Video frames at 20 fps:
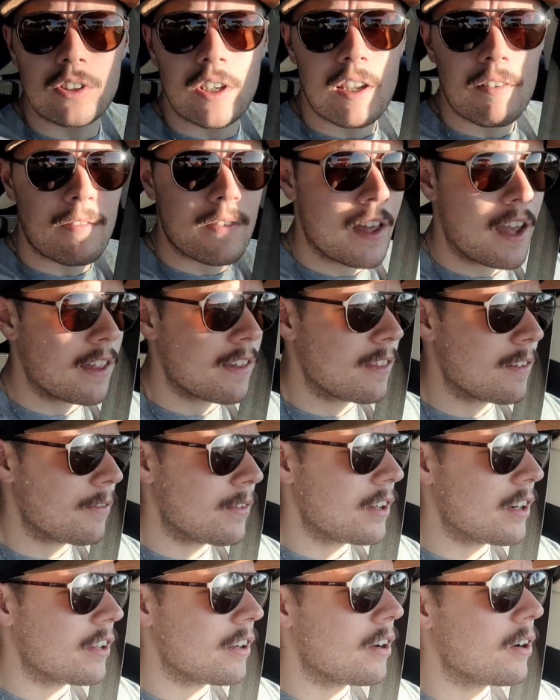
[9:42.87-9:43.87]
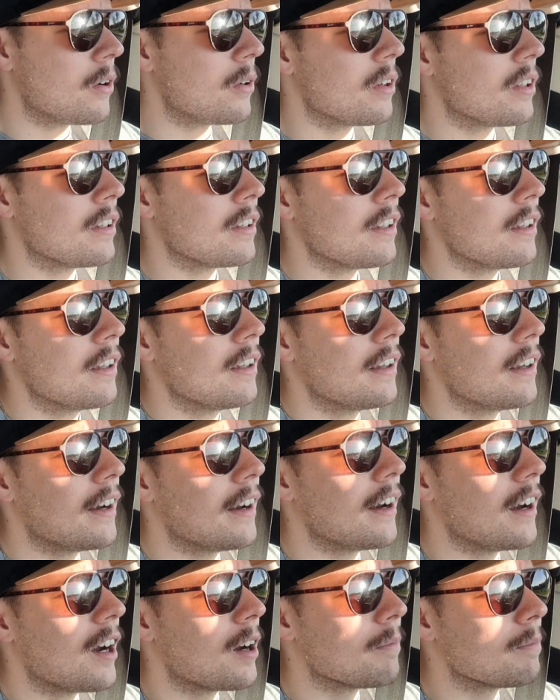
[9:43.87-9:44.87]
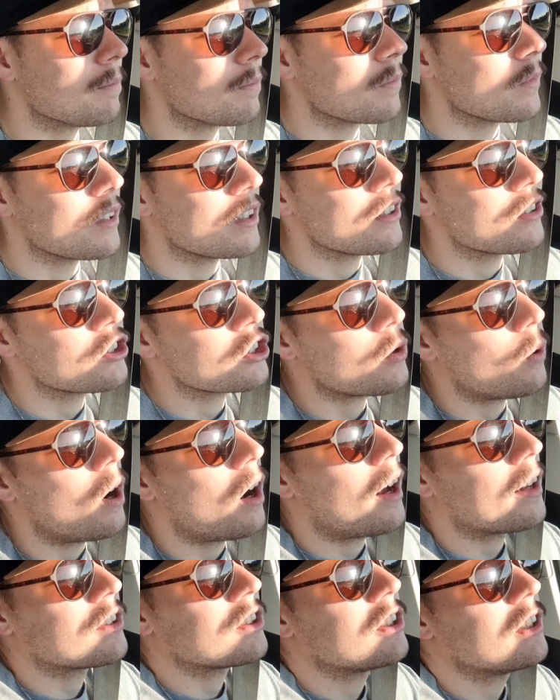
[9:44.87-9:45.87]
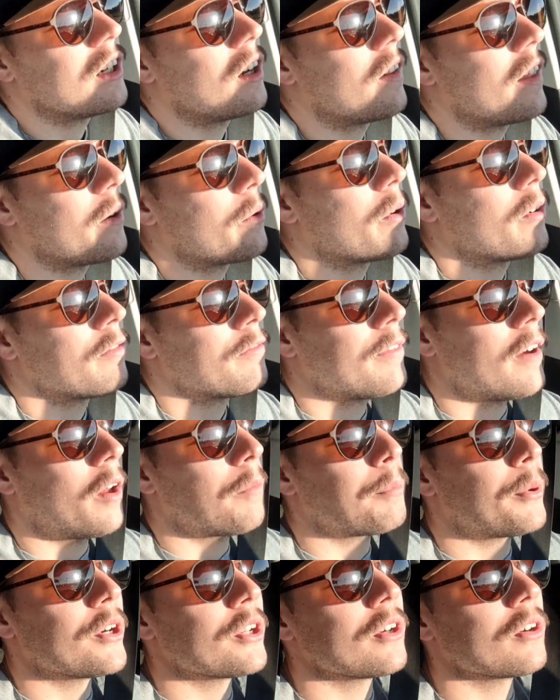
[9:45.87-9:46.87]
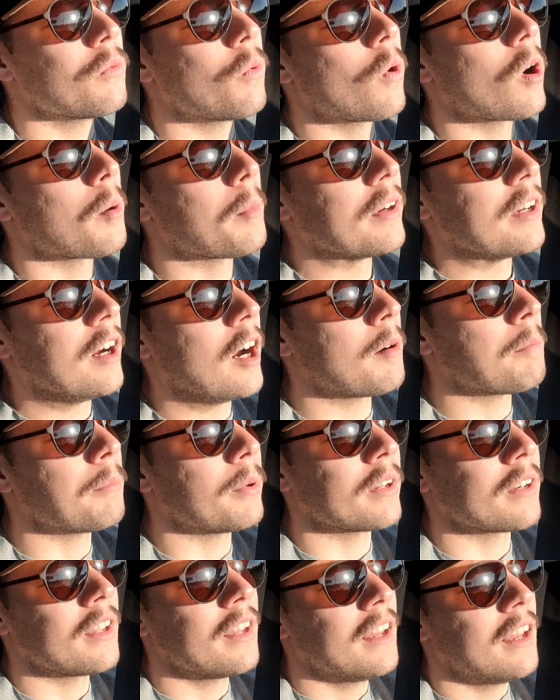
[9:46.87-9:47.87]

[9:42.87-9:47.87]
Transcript: I have that in the video. And squats, they felt pretty good warming up, but